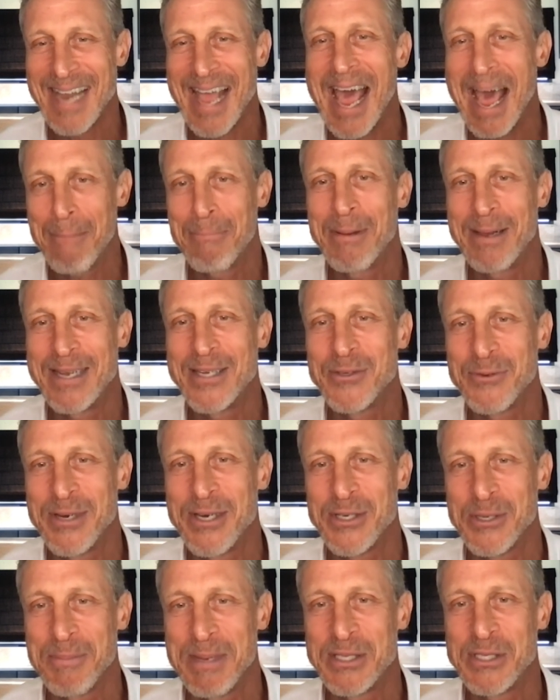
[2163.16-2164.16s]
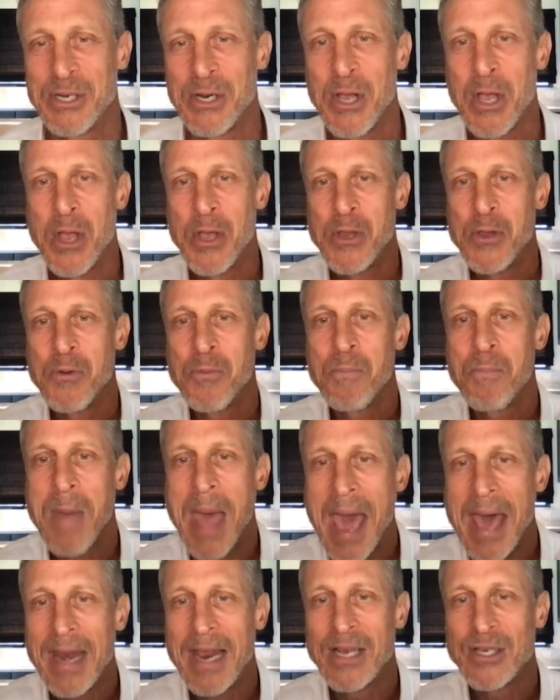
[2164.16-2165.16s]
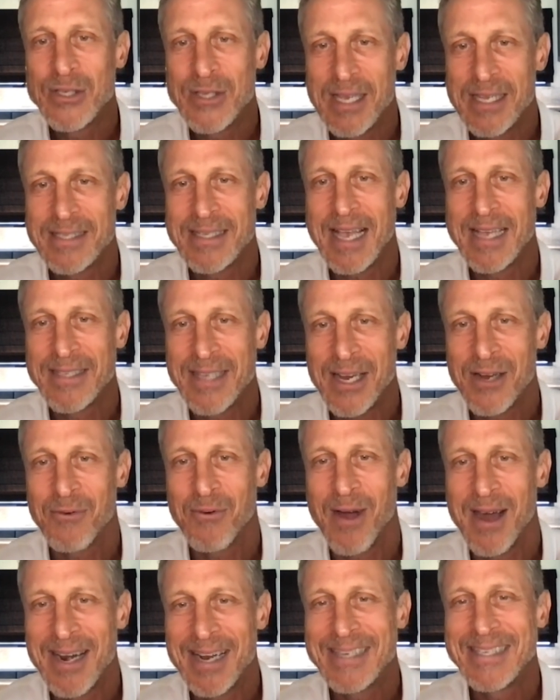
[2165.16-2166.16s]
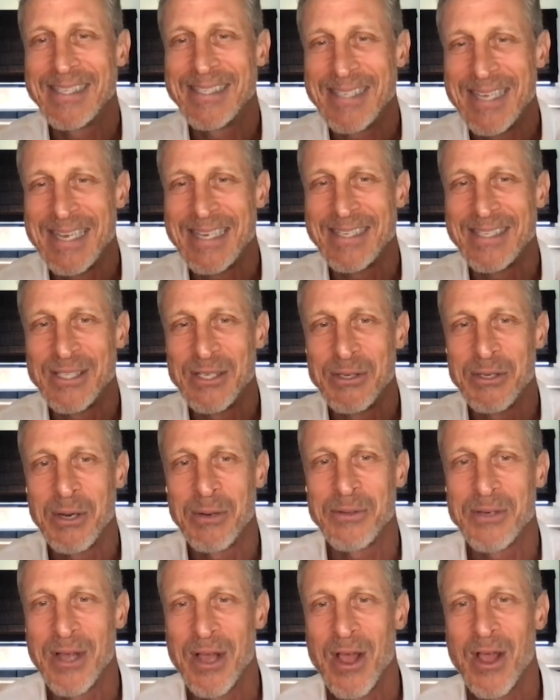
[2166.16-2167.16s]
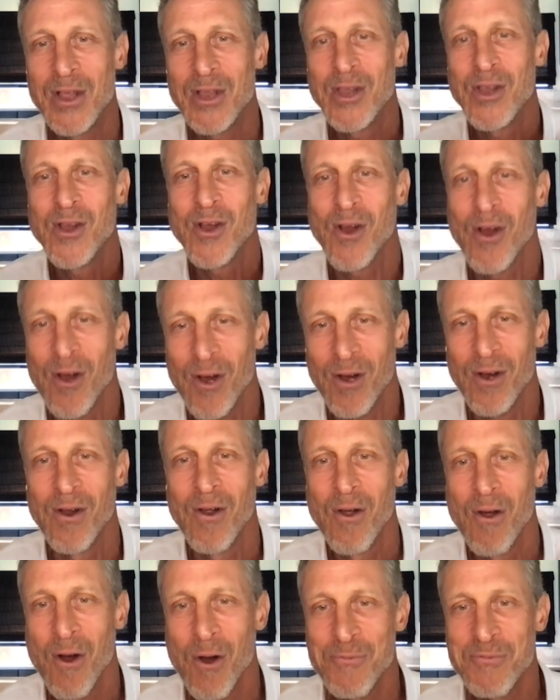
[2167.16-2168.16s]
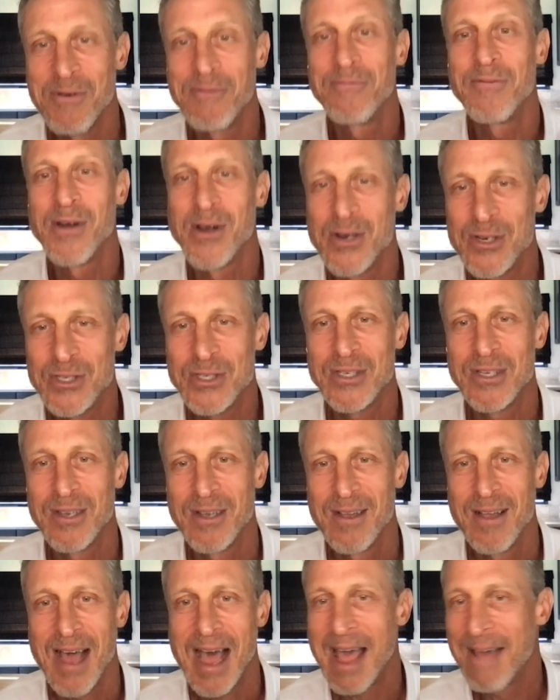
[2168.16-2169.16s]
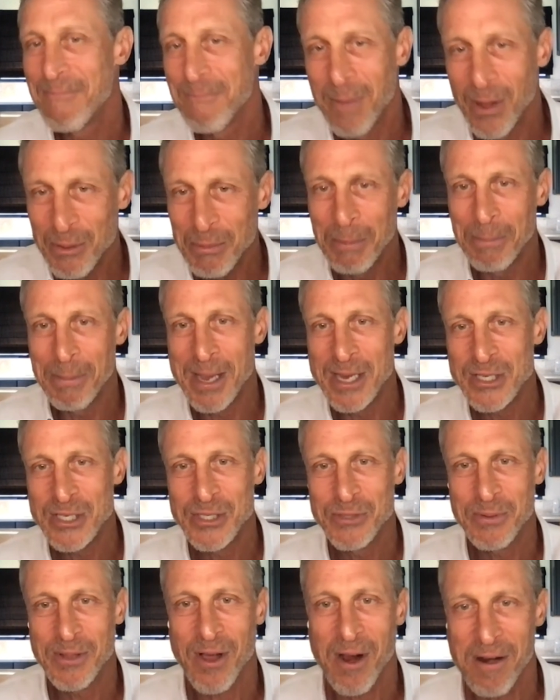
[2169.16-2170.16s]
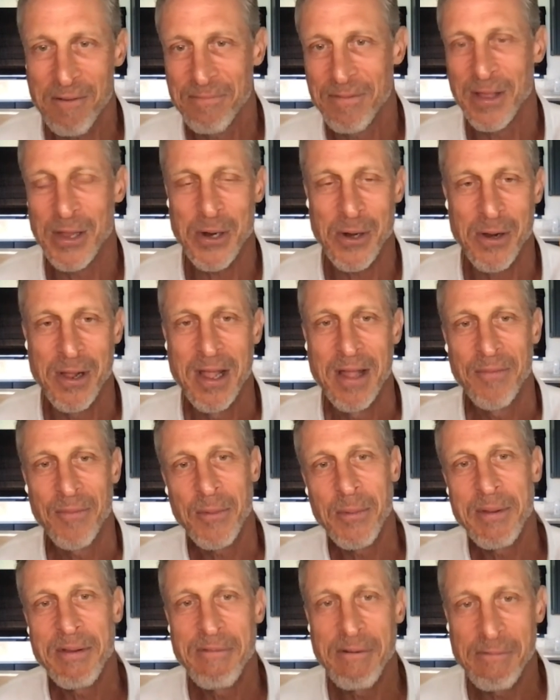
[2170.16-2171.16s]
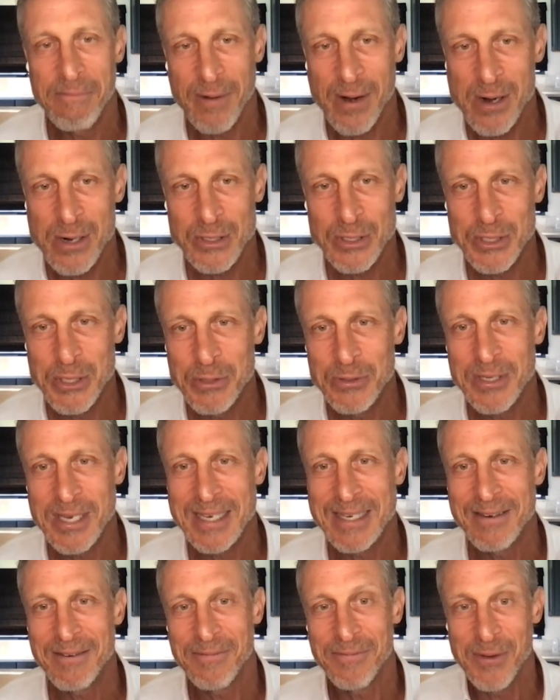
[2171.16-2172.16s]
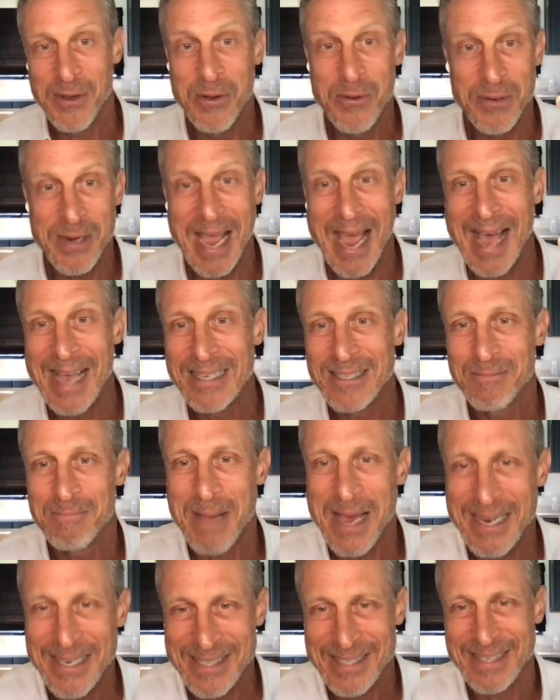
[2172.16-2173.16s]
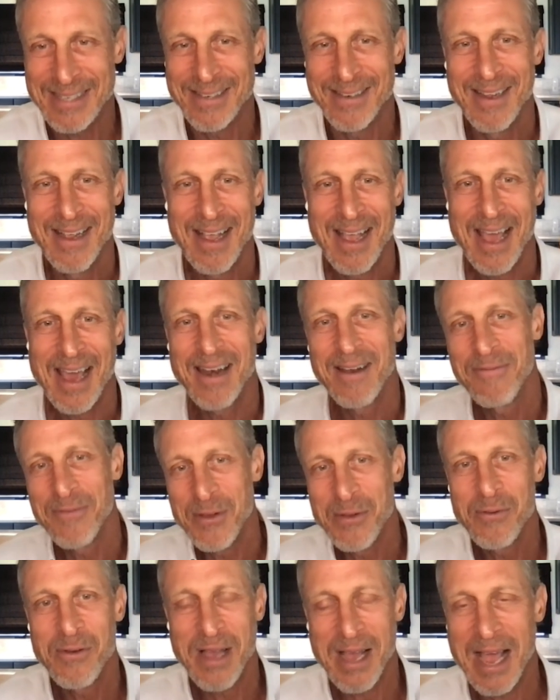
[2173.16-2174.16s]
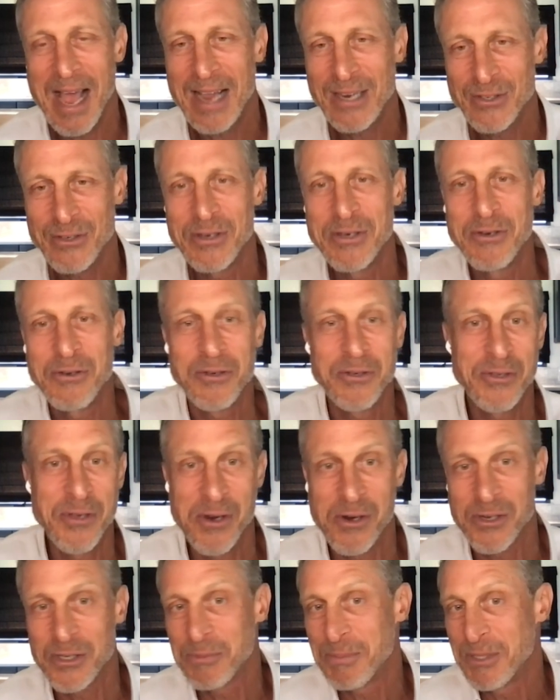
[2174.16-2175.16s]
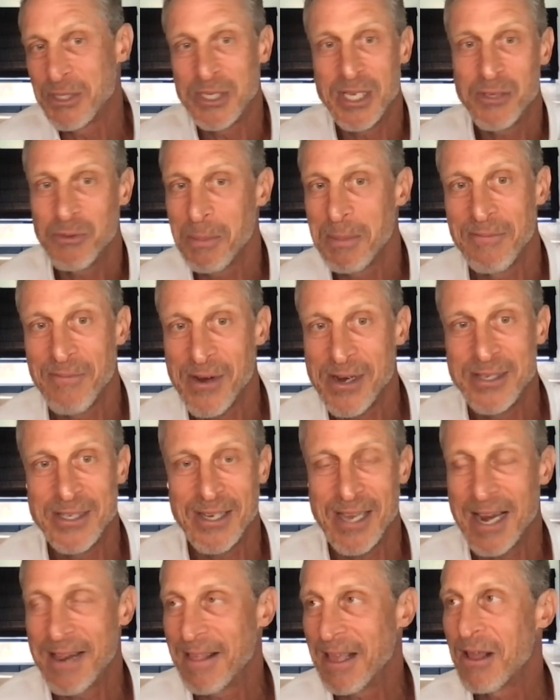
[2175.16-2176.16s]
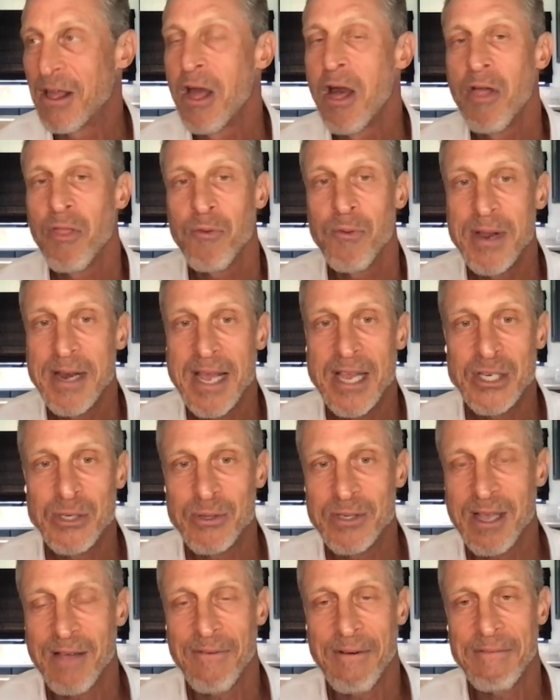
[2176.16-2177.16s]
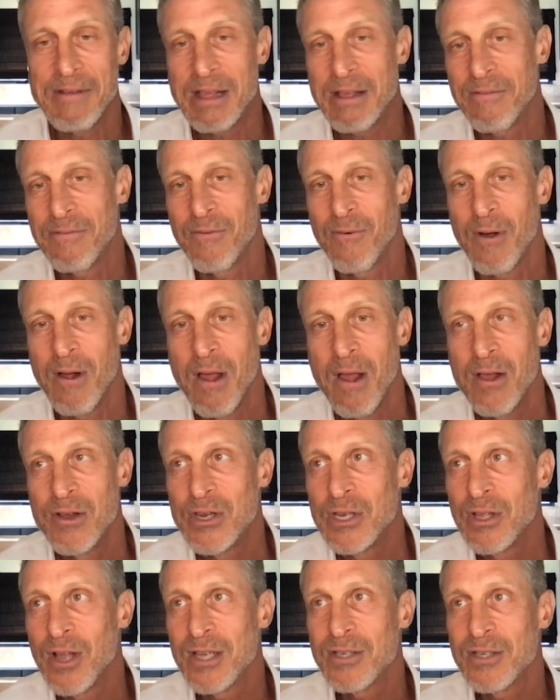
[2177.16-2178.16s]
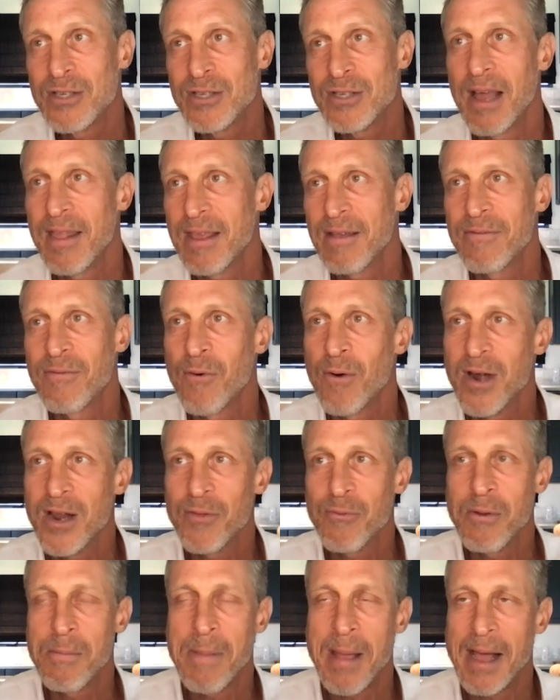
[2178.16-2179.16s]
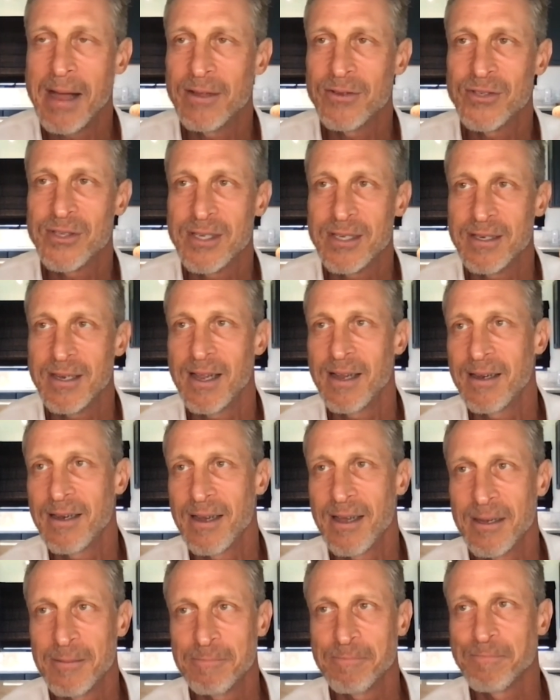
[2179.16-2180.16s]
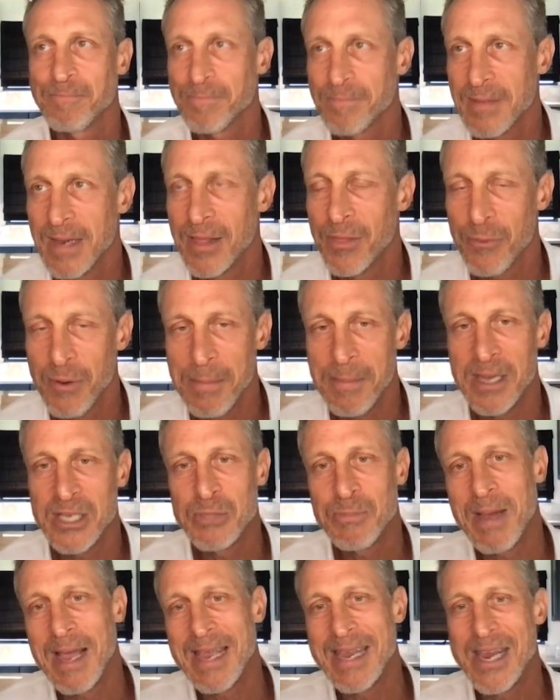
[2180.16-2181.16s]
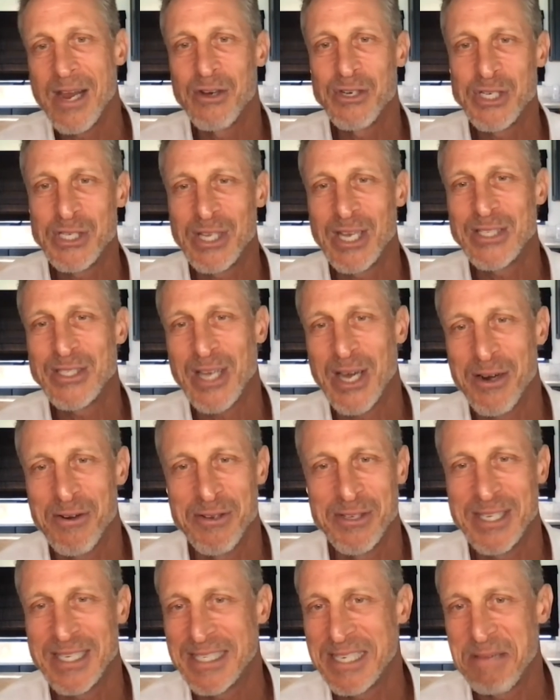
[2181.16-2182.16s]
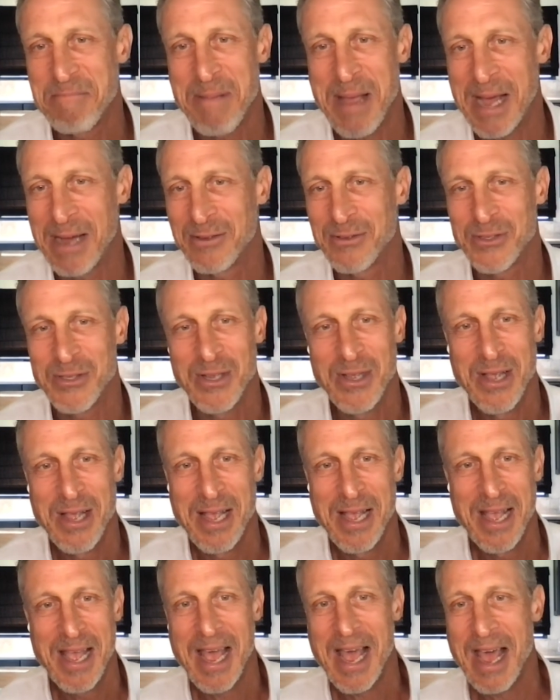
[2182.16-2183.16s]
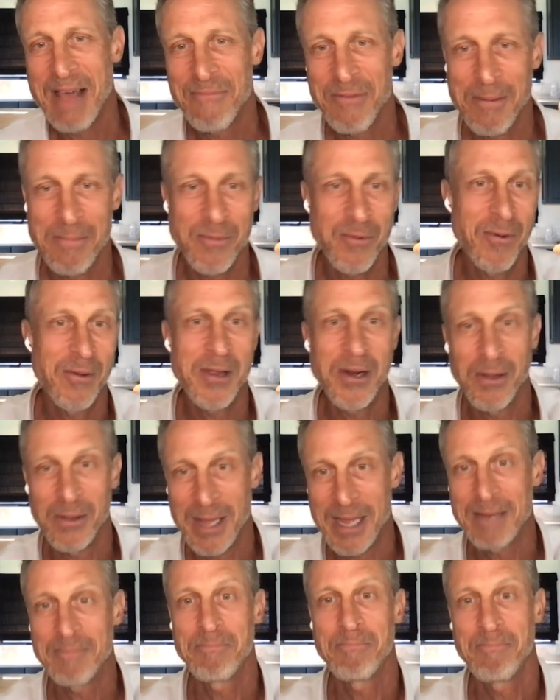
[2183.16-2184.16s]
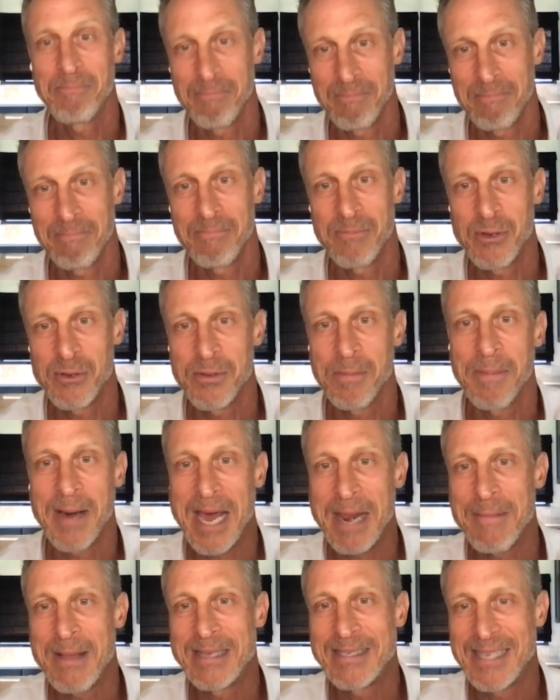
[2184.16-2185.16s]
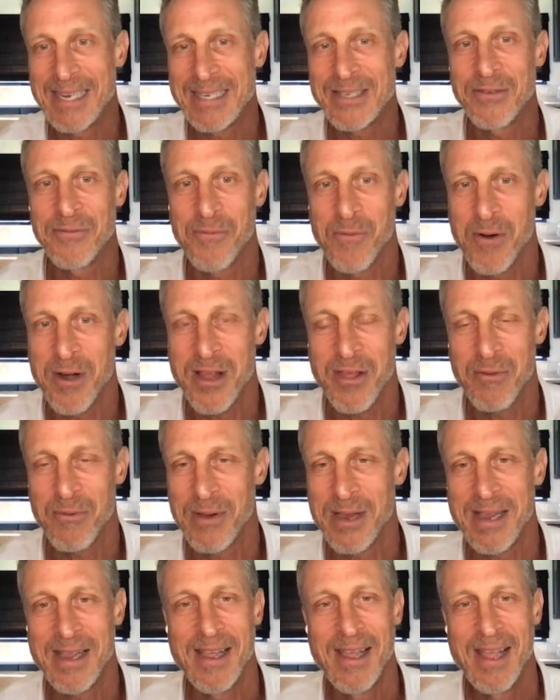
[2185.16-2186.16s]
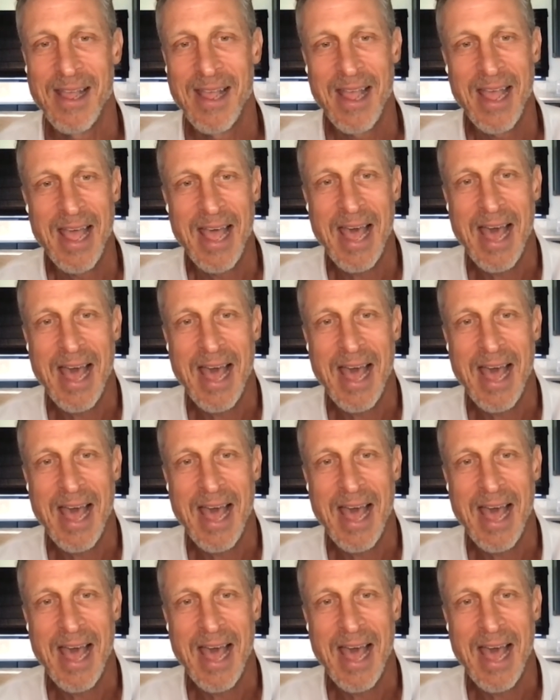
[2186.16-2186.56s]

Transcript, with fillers: this doesn't happen in traditional medicine. You manage this as a chronic disease. You don't yeah. cure or reverse. I have multiple patients with heart failure that we reversed using food as medicine and a few extra nutraceuticals. But this woman very took anything. Three days she was off everything. She lost, I think, 43 pounds in in um, in three months. By a year, she lost 116 pounds from going, you know, like she was a body mass index of 43,